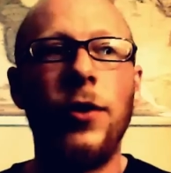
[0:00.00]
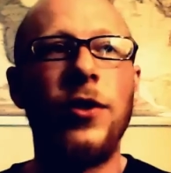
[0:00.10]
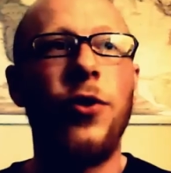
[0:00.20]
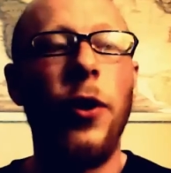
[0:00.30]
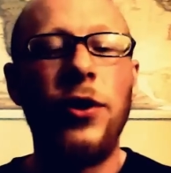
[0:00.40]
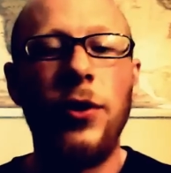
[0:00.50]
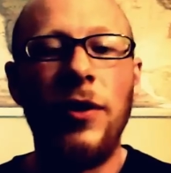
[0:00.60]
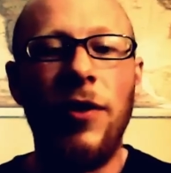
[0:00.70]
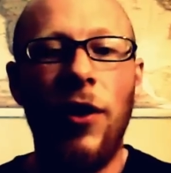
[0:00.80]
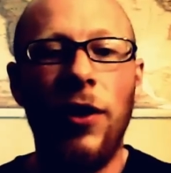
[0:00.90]
is going to
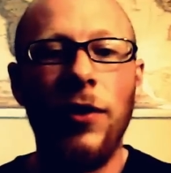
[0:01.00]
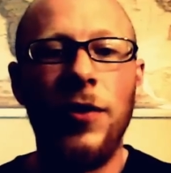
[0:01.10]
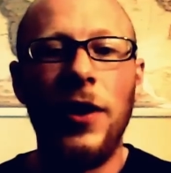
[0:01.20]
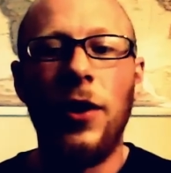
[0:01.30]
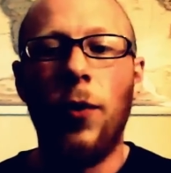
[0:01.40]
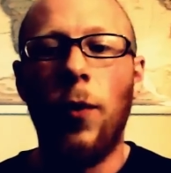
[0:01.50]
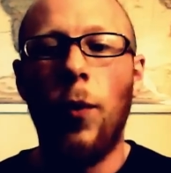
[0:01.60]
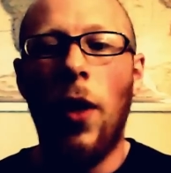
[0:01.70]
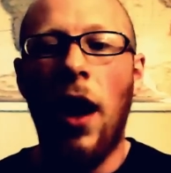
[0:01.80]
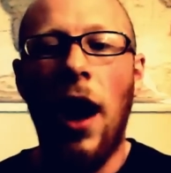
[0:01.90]
evolve,
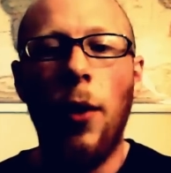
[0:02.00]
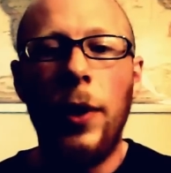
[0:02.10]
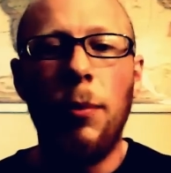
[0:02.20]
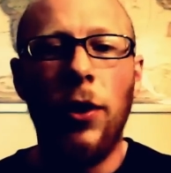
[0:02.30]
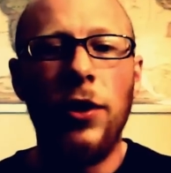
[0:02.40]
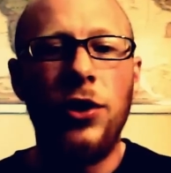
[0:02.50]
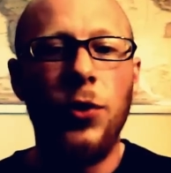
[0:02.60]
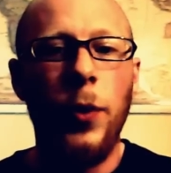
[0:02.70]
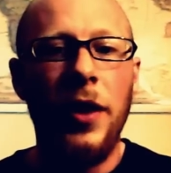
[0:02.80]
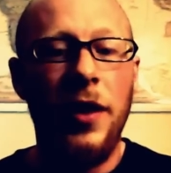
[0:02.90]
how we merge
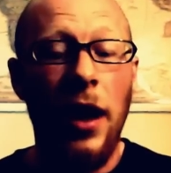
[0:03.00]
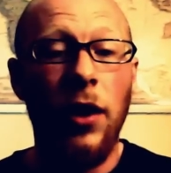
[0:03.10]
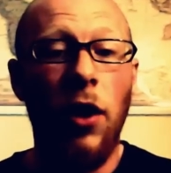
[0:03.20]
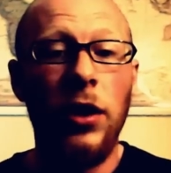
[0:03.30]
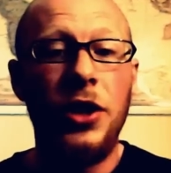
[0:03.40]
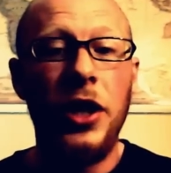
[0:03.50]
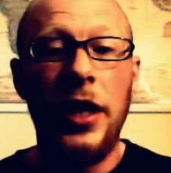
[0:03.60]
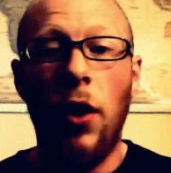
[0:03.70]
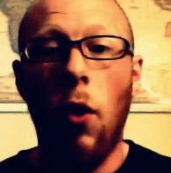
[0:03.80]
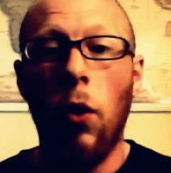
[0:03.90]
with
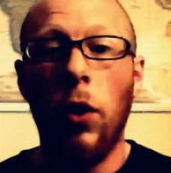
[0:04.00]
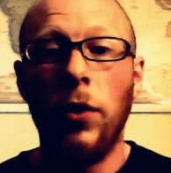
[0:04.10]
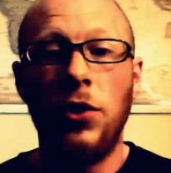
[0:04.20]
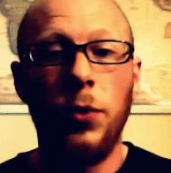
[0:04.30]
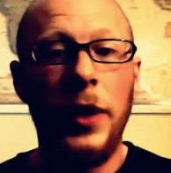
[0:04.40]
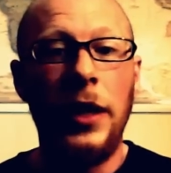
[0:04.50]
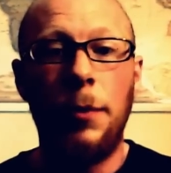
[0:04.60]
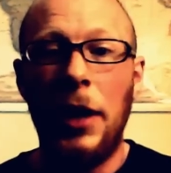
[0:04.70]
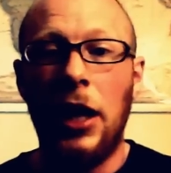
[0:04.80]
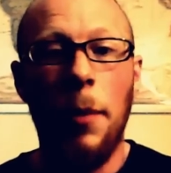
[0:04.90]
technology, or do we
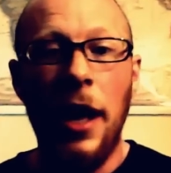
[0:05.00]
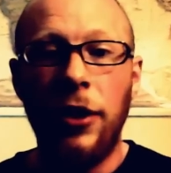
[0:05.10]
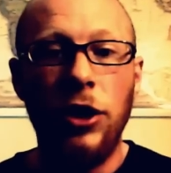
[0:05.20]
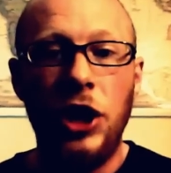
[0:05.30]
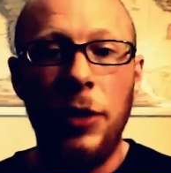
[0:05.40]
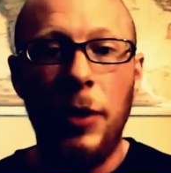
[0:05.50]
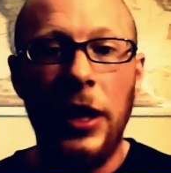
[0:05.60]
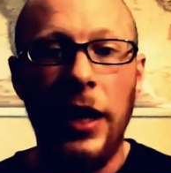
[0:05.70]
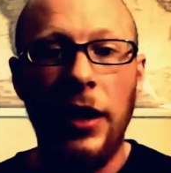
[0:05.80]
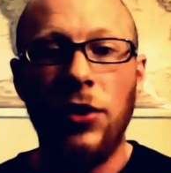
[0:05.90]
become energy
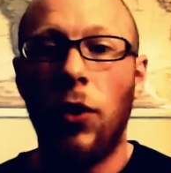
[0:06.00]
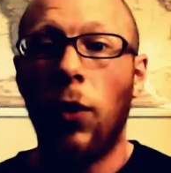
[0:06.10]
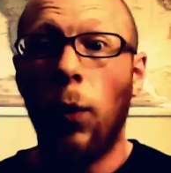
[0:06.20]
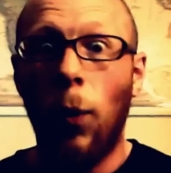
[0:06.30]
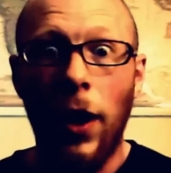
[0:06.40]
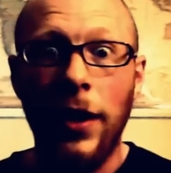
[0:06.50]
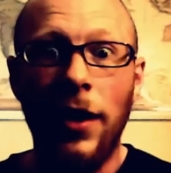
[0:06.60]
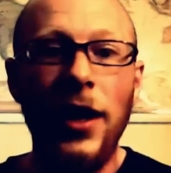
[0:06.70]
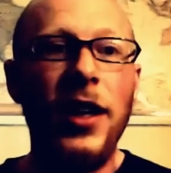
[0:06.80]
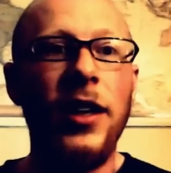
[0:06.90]
beings, or what,
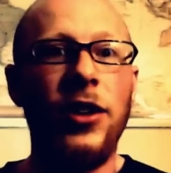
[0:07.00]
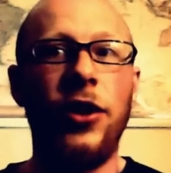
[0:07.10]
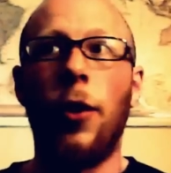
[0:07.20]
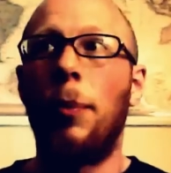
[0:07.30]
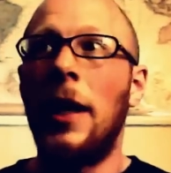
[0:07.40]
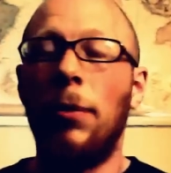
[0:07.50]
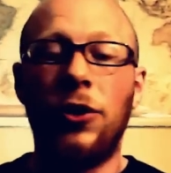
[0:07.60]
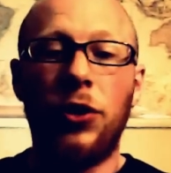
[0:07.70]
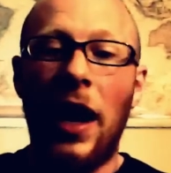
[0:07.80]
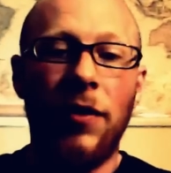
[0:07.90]
you know, people
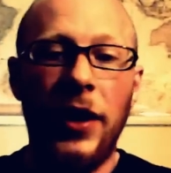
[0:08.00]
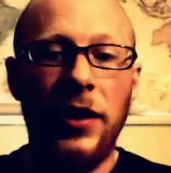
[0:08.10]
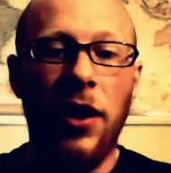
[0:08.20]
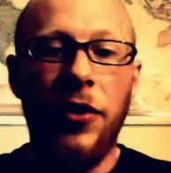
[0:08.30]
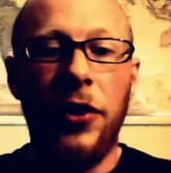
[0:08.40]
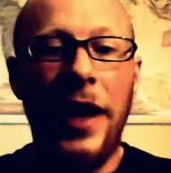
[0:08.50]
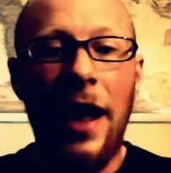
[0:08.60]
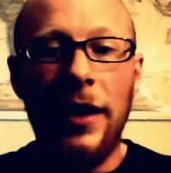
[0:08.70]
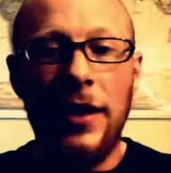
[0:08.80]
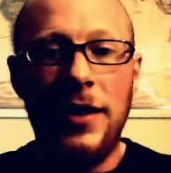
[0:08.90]
traveling to other
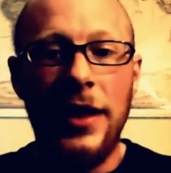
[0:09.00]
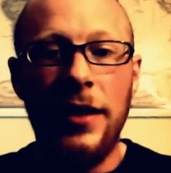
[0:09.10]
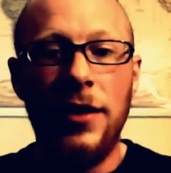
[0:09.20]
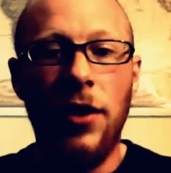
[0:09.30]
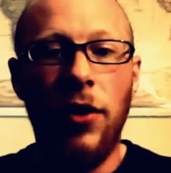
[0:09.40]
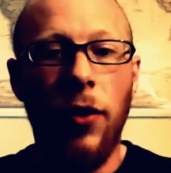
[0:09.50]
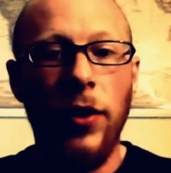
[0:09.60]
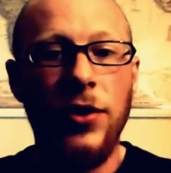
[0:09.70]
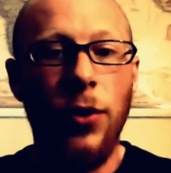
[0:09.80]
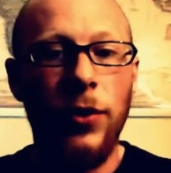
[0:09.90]
galaxies
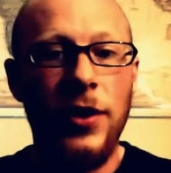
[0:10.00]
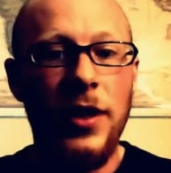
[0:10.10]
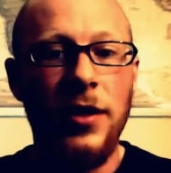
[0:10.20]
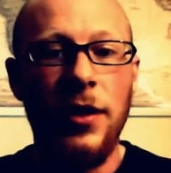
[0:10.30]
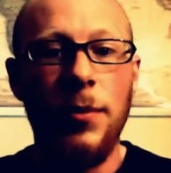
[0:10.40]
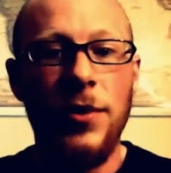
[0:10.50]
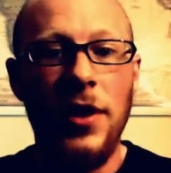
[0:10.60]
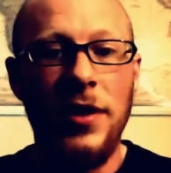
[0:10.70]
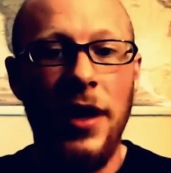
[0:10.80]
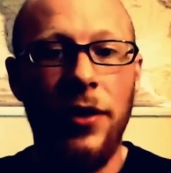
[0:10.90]
or solar systems,
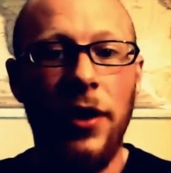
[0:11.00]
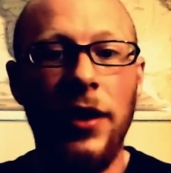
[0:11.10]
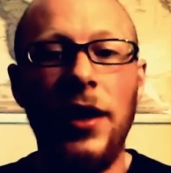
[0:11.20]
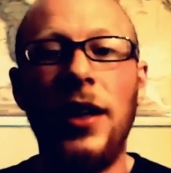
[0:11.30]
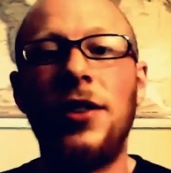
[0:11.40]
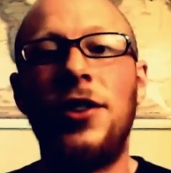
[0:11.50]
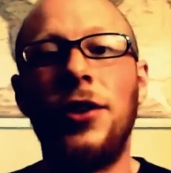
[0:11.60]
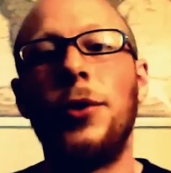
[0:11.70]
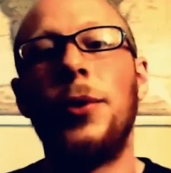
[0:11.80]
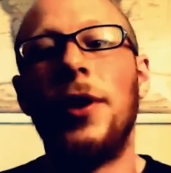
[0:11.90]
etc.,
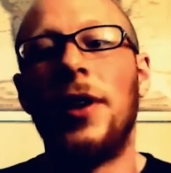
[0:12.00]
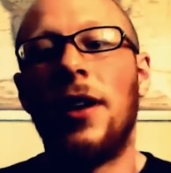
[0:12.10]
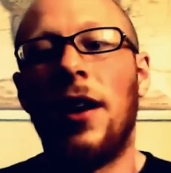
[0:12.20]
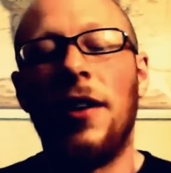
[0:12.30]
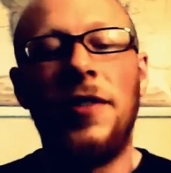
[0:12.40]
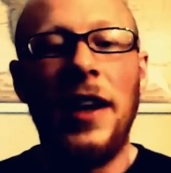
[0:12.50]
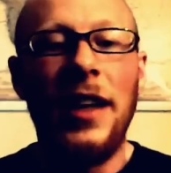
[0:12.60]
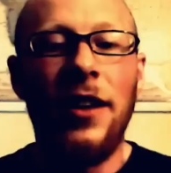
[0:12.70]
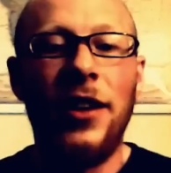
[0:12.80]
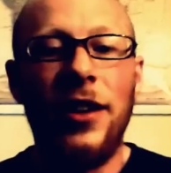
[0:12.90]
to uh, find
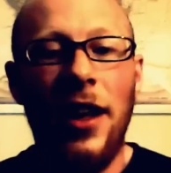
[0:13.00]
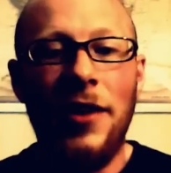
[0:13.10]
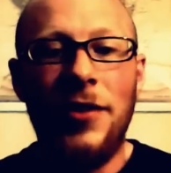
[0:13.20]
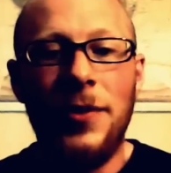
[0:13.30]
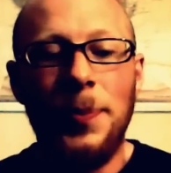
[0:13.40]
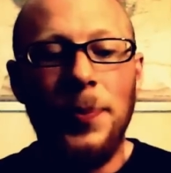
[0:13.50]
alien life.